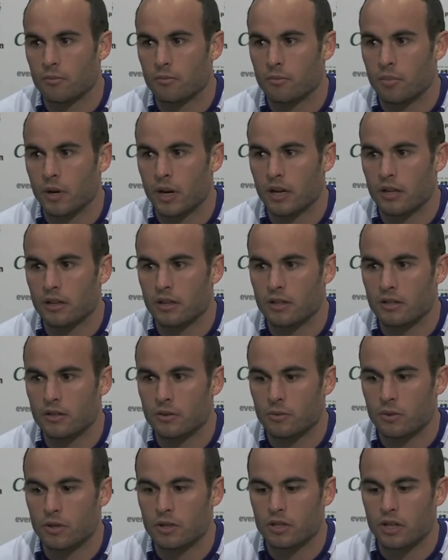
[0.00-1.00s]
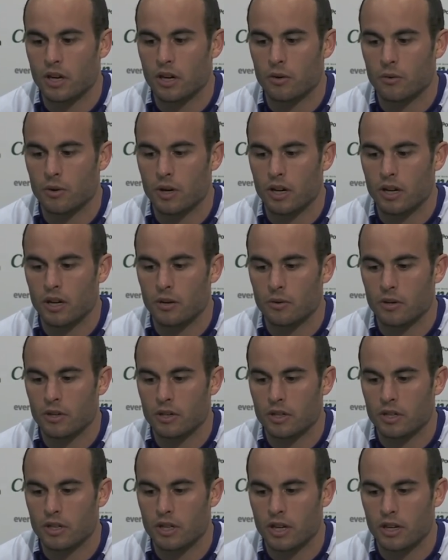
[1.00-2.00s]
but this works out well. I
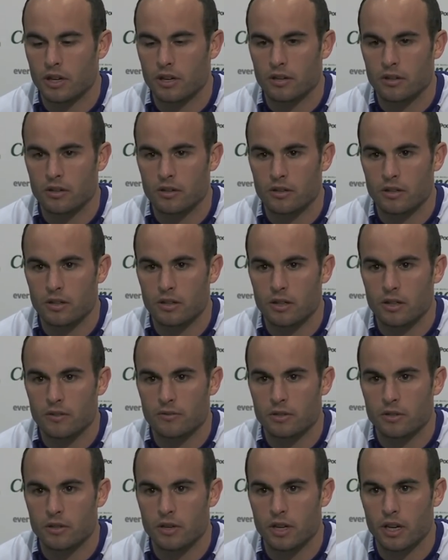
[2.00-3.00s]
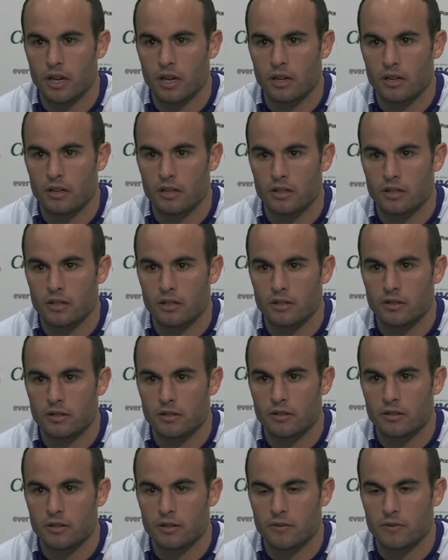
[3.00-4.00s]
wanted to get here early enough so I had at
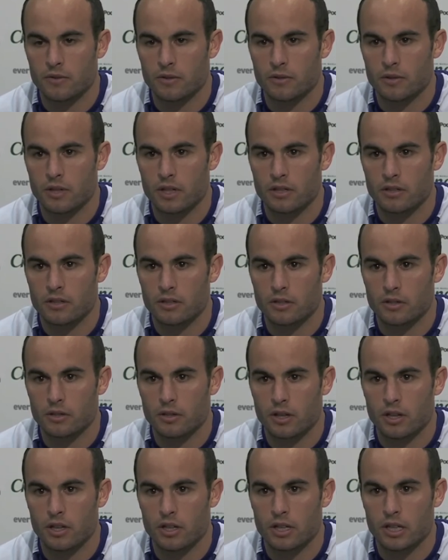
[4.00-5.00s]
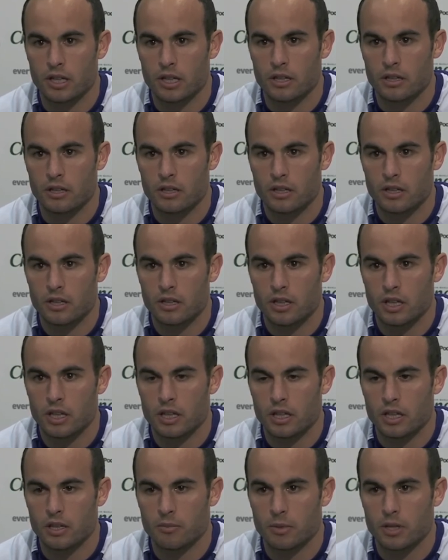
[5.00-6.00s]
least a few days to train
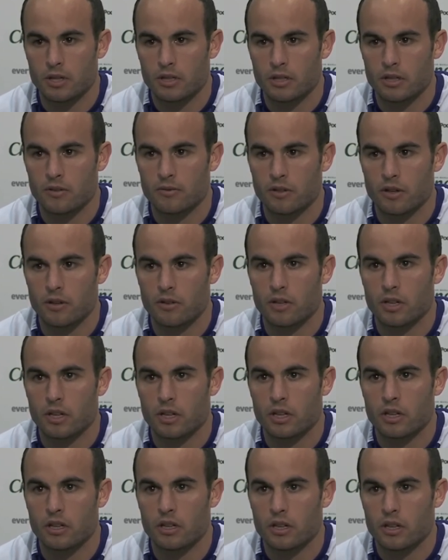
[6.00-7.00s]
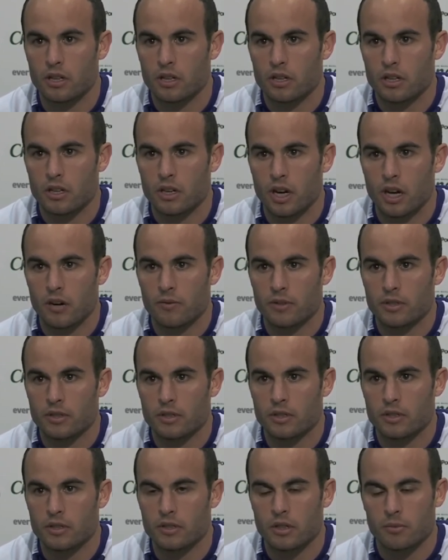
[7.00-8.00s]
and get myself going. And
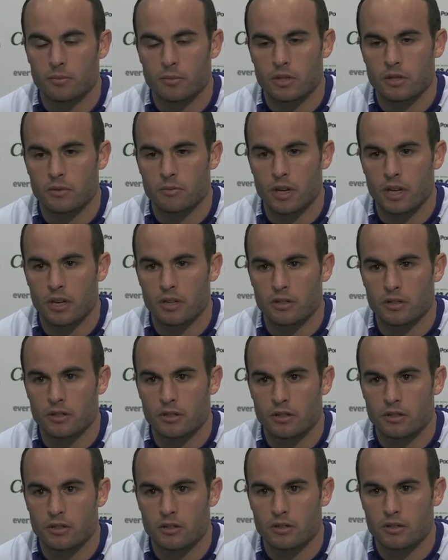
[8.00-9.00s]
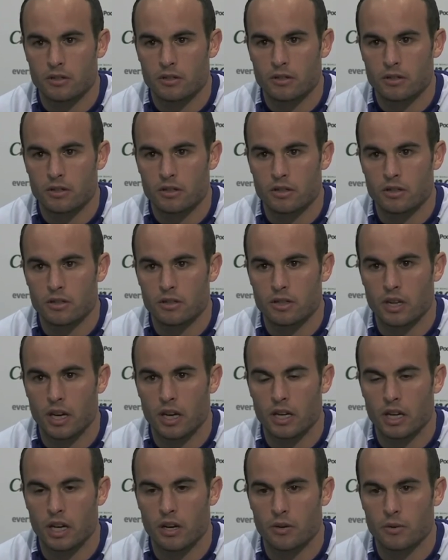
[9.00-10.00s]
obviously, it's up to the manager to
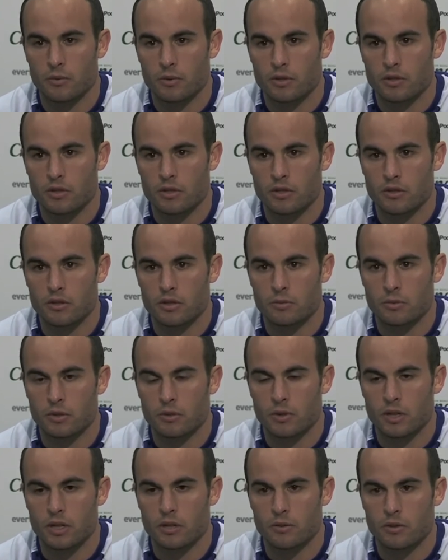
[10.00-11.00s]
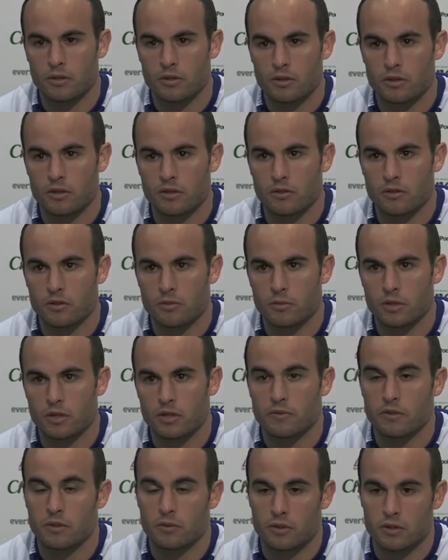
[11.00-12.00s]
decide how he wants to use me, when he wants to use me,
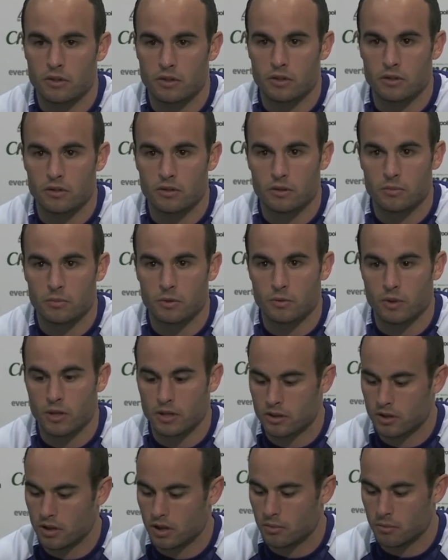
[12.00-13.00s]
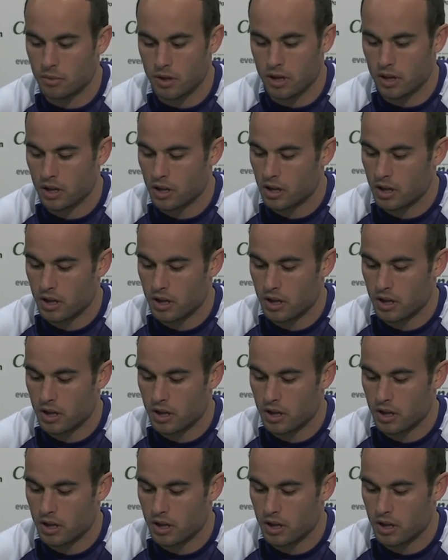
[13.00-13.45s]
if he wants to use me Wednesday, but.